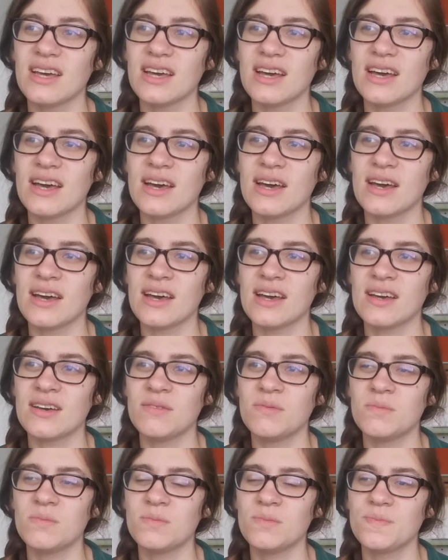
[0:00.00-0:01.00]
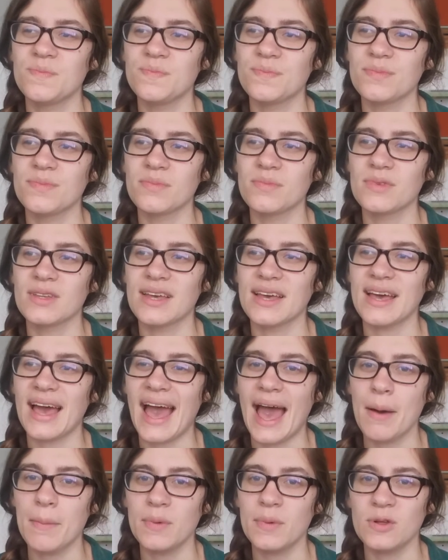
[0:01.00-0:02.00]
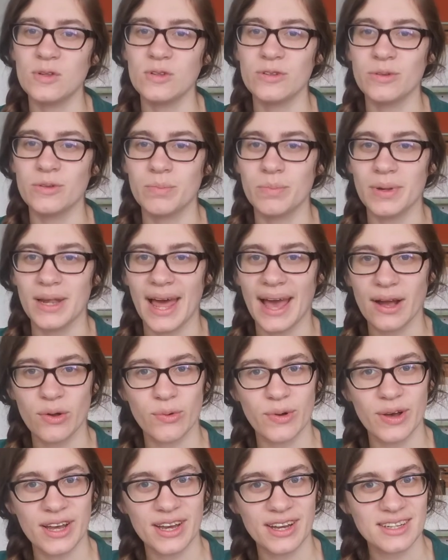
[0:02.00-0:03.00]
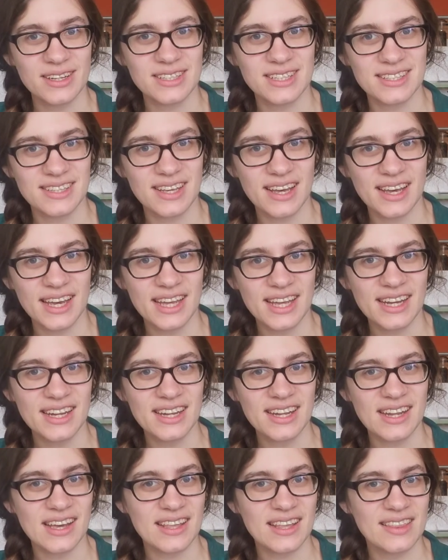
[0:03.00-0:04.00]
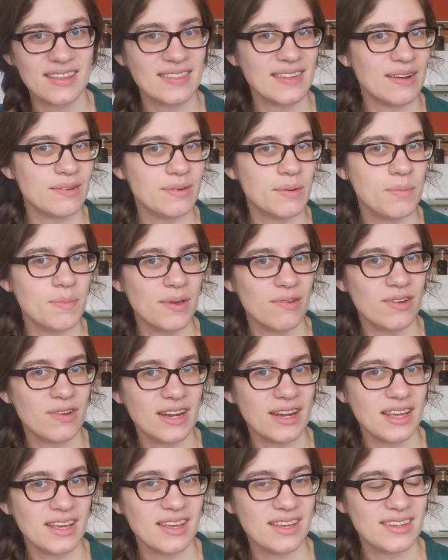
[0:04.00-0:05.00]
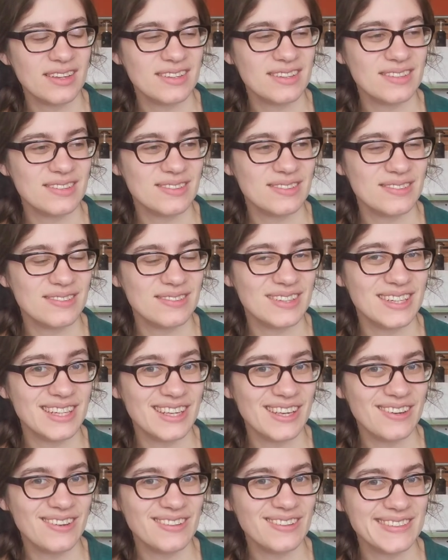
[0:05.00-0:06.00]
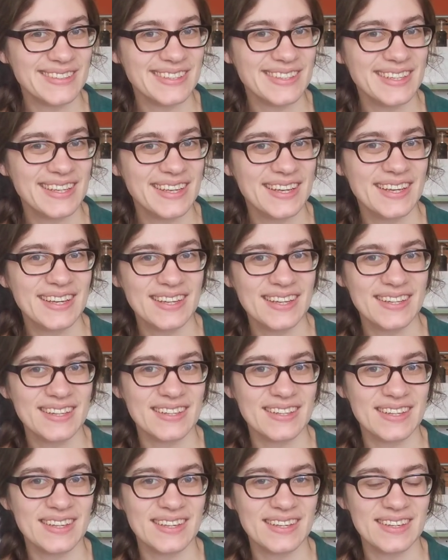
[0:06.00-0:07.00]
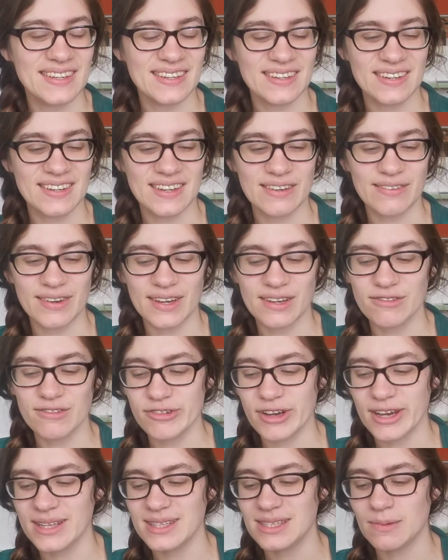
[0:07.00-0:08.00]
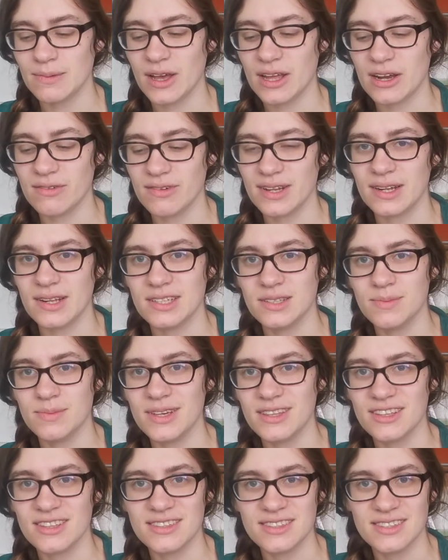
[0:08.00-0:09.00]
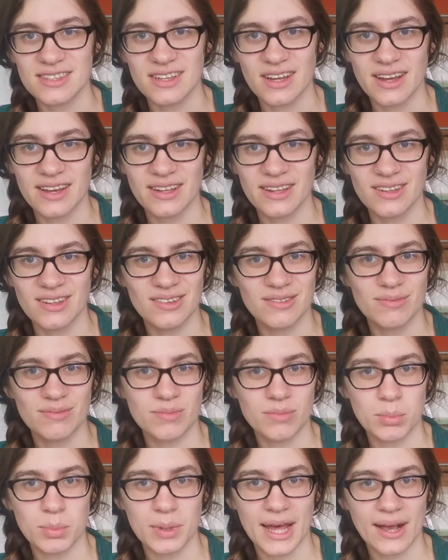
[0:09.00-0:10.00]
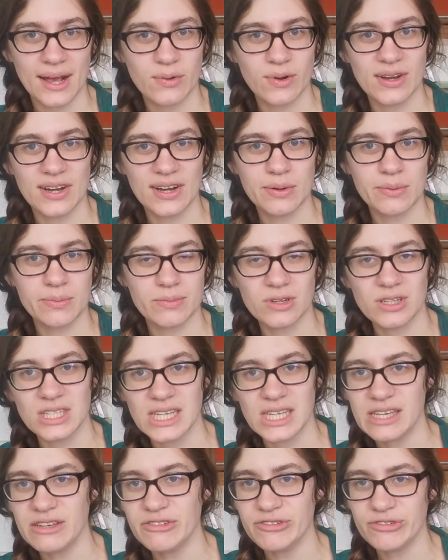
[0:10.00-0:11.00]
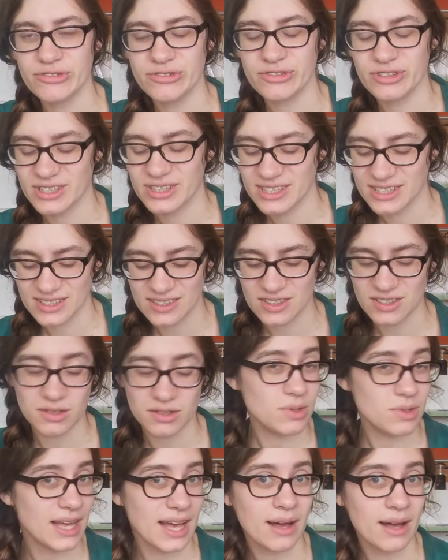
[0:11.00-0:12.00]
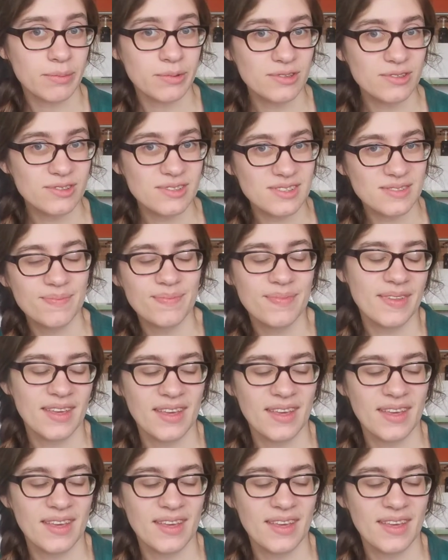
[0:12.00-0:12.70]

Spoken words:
apple blackwork design. I think that would be really, really cute. Like, if I can find some kind of Elizabethan style blackwork motif to do with apples.